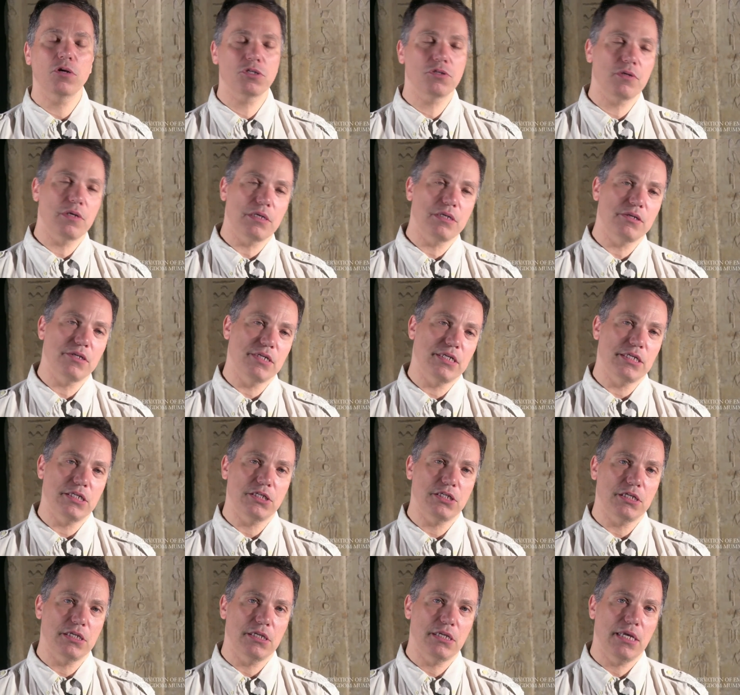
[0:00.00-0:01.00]
mortuary
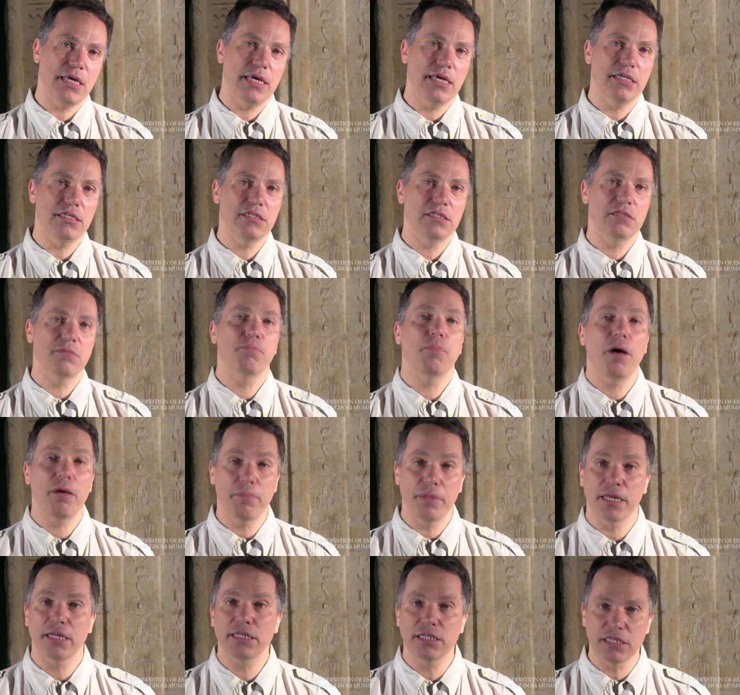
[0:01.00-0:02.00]
tradition is
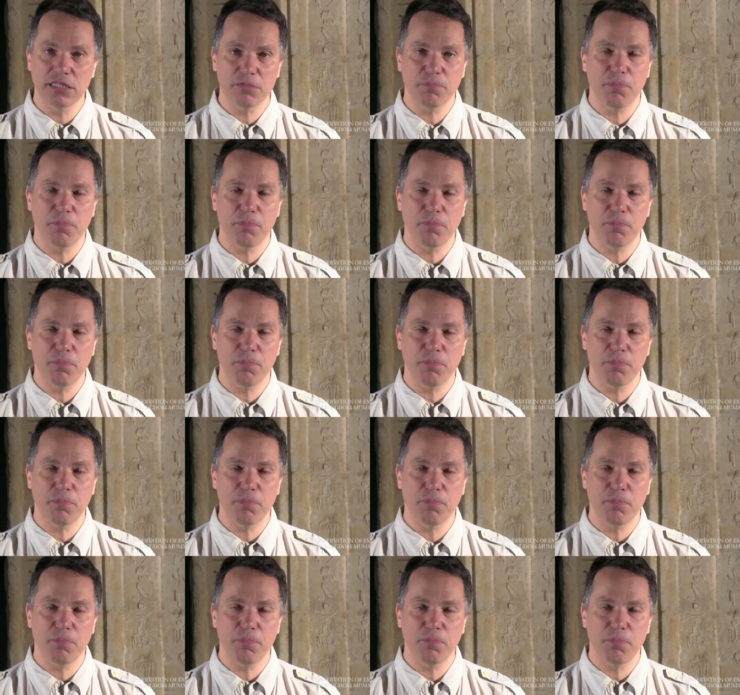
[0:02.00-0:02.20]
public